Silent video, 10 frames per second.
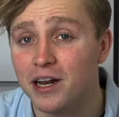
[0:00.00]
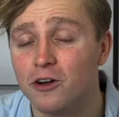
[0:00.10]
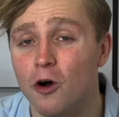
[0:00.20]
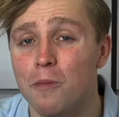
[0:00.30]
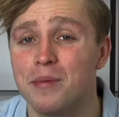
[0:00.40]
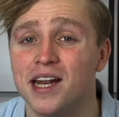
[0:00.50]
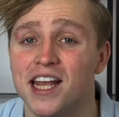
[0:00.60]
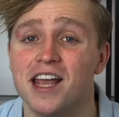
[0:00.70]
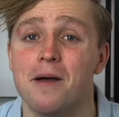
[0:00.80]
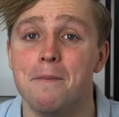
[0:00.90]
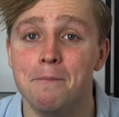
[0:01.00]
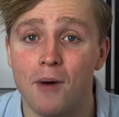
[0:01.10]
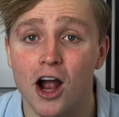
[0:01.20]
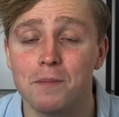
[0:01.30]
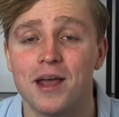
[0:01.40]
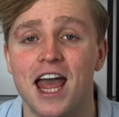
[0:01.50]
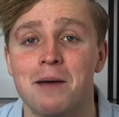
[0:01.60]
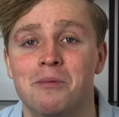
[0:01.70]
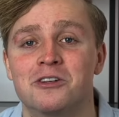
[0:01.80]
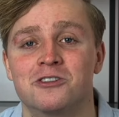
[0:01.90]
the company might be
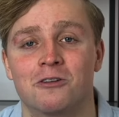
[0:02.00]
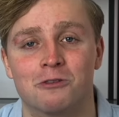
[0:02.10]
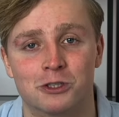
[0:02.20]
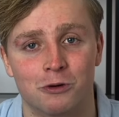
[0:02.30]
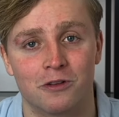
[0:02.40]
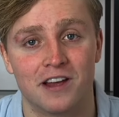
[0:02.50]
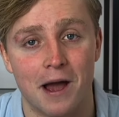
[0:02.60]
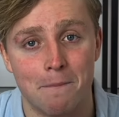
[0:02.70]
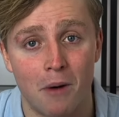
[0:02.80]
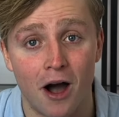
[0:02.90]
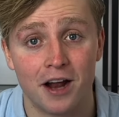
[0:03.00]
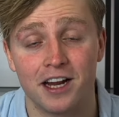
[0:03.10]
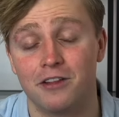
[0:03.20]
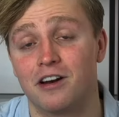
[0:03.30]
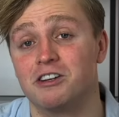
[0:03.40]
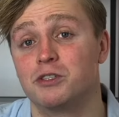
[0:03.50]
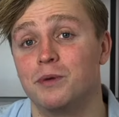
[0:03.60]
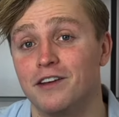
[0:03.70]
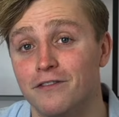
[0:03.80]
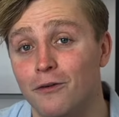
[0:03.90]
able to start constructing a mine in
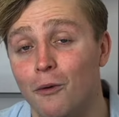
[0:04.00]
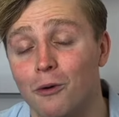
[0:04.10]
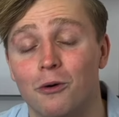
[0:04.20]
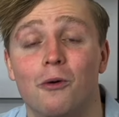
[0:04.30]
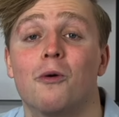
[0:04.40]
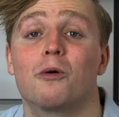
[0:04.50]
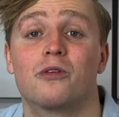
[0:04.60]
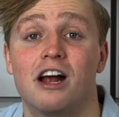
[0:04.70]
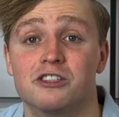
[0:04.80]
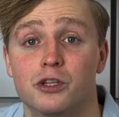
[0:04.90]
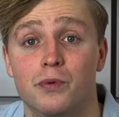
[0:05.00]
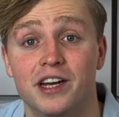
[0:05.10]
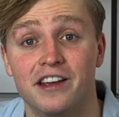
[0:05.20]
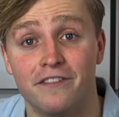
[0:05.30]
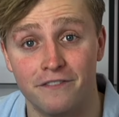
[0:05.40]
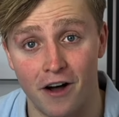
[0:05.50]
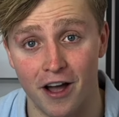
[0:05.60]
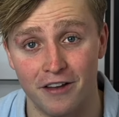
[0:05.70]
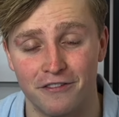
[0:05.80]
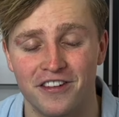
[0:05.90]
2024 or
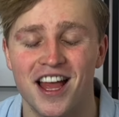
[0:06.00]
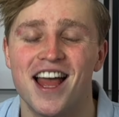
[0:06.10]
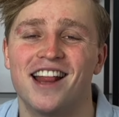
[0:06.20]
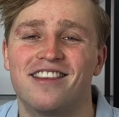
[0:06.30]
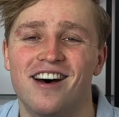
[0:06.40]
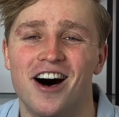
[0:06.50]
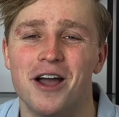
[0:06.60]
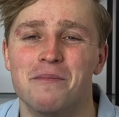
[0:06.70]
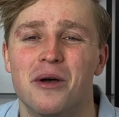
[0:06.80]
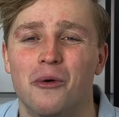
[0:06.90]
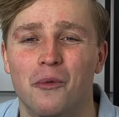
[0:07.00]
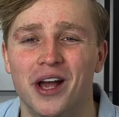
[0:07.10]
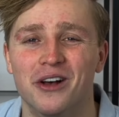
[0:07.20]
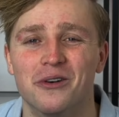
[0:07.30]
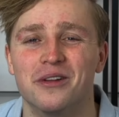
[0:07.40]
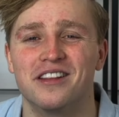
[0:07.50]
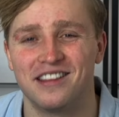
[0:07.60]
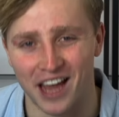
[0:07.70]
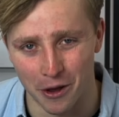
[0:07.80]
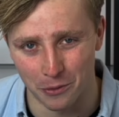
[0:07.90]
2025. Time will
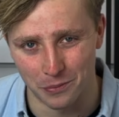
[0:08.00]
tell.